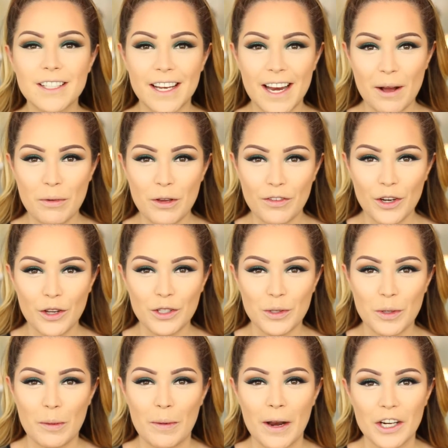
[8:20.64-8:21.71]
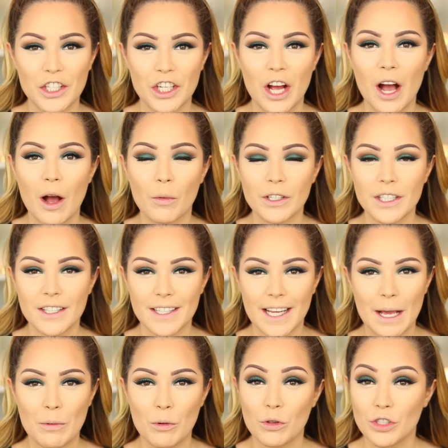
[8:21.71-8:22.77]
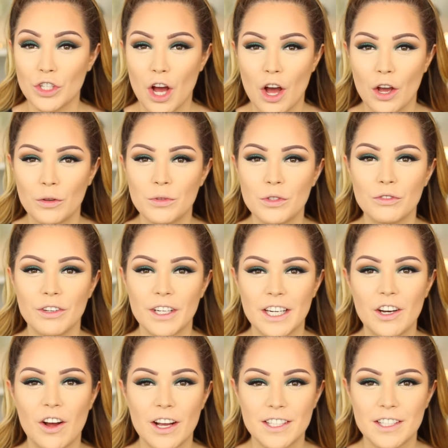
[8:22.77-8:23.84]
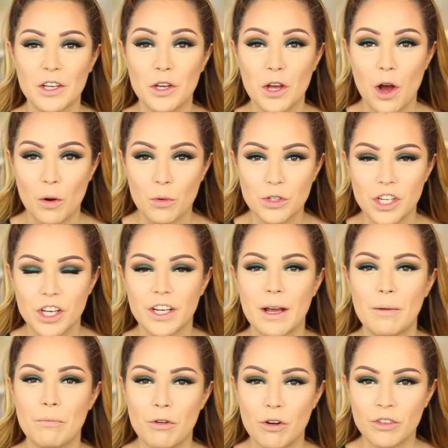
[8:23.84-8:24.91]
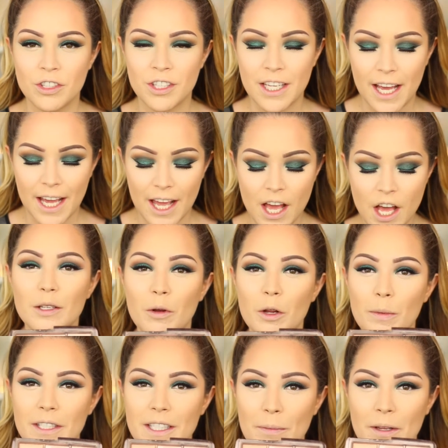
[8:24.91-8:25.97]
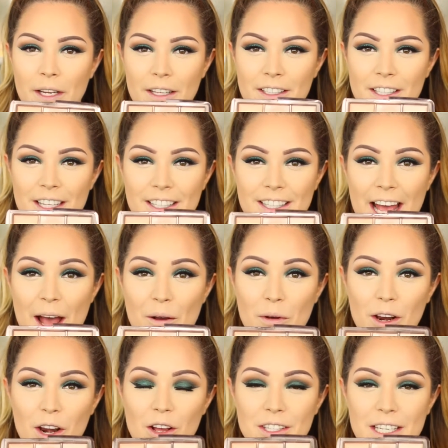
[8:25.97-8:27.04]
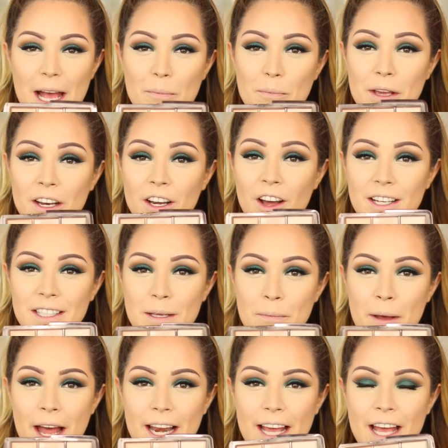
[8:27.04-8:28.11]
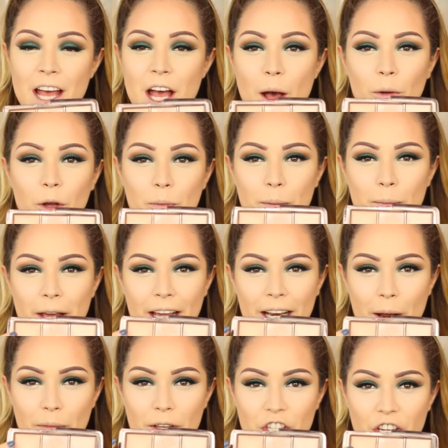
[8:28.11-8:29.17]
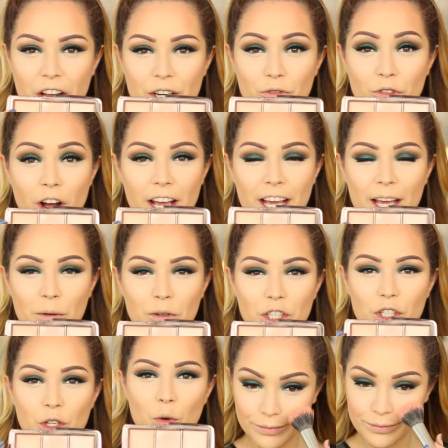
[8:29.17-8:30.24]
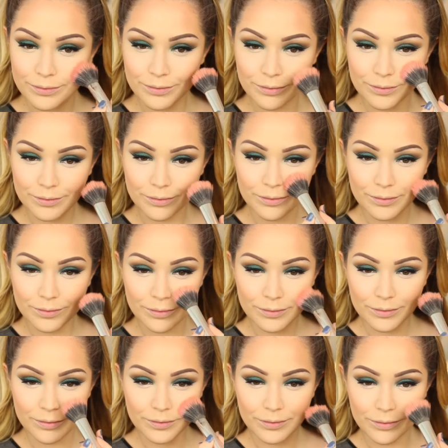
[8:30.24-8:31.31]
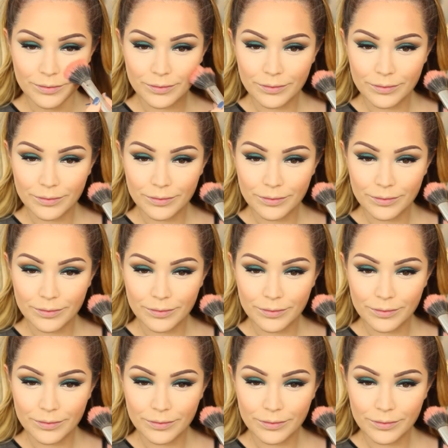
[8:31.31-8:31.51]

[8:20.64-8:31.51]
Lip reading: So now moving on to a blusher, I wanted to keep all the tones really nice and golden and bronzy. So I'm going to be dipping into this Hourglass Ambient Lighting Palette. I'm going to be picking up this shade right here, which is called Dim Light.